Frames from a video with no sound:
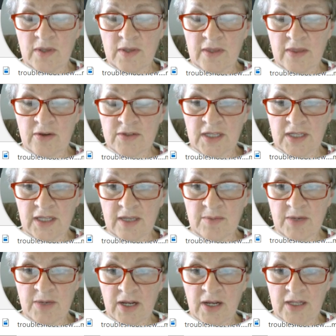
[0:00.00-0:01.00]
there's a
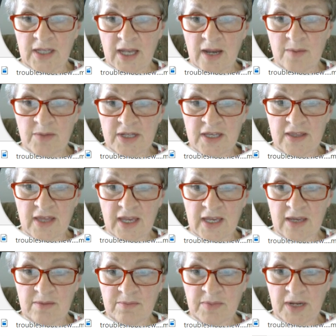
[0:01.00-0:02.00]
limit on how many they
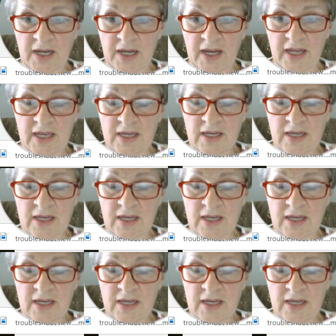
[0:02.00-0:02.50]
can buy.